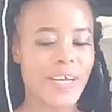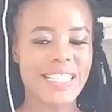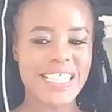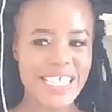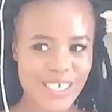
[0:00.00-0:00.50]

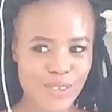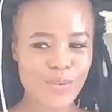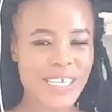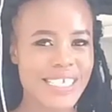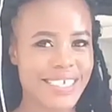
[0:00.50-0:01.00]
but this
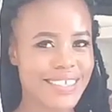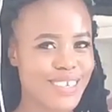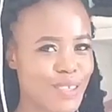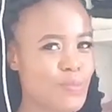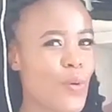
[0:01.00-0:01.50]
one
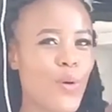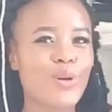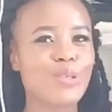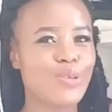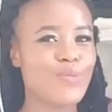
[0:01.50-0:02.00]
just
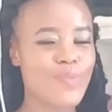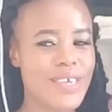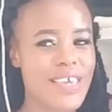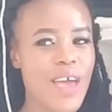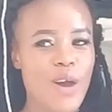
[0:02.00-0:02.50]
spoke to
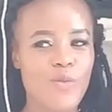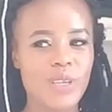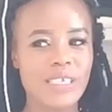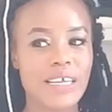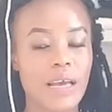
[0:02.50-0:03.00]
me
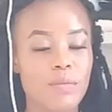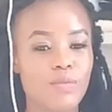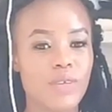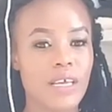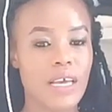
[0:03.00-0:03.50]
when it
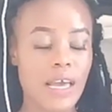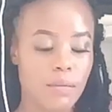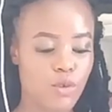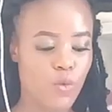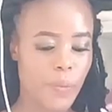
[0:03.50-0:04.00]

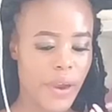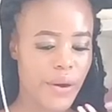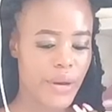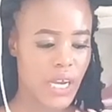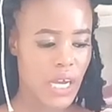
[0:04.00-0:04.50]
came to
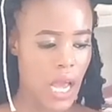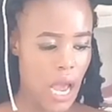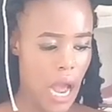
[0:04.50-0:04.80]
pairing